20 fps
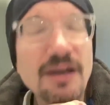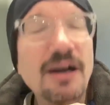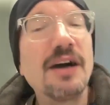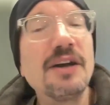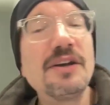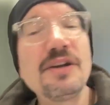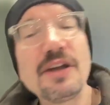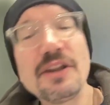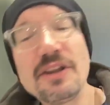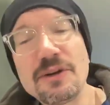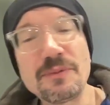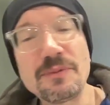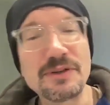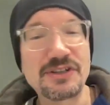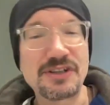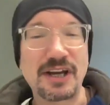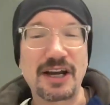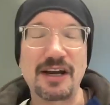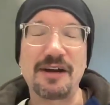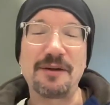another
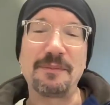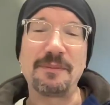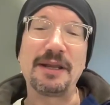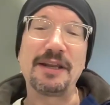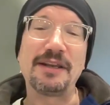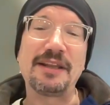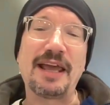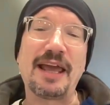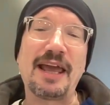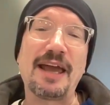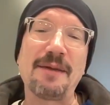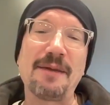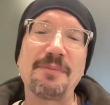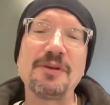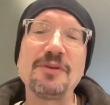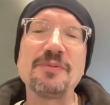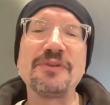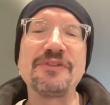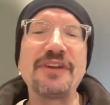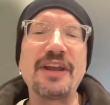retirement that
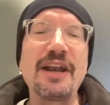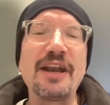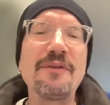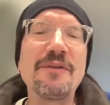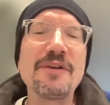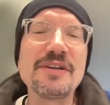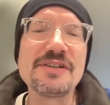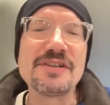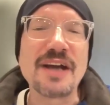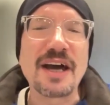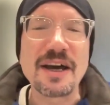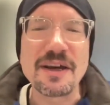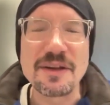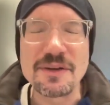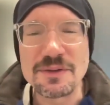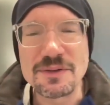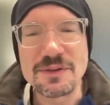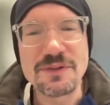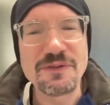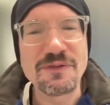happened was Aaron
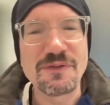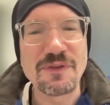Donald